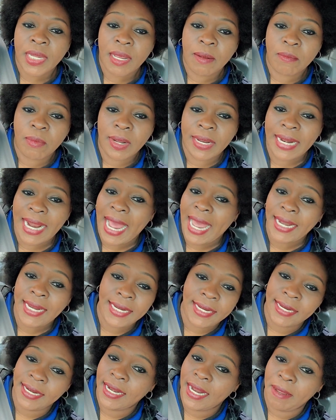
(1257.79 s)
but I
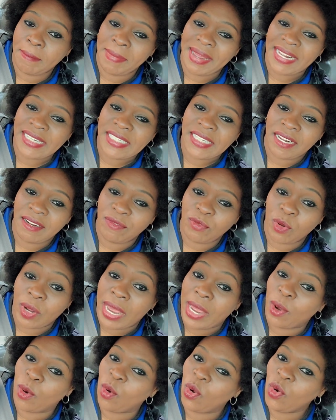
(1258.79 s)
didn't let myself go.
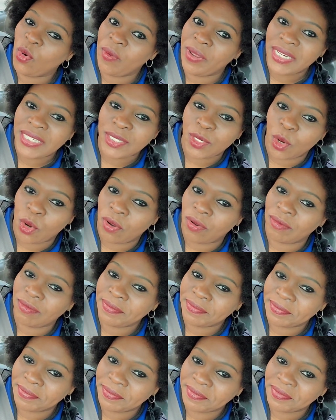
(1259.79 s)
I always go,
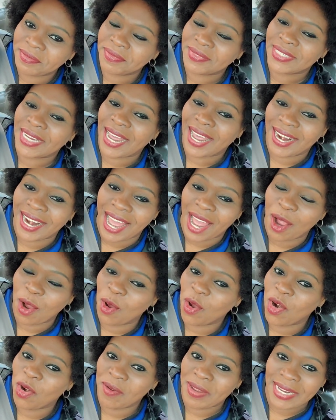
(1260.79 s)
and I
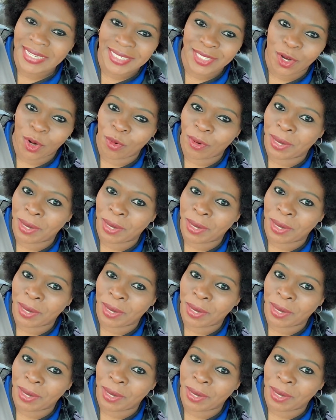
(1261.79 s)
always go.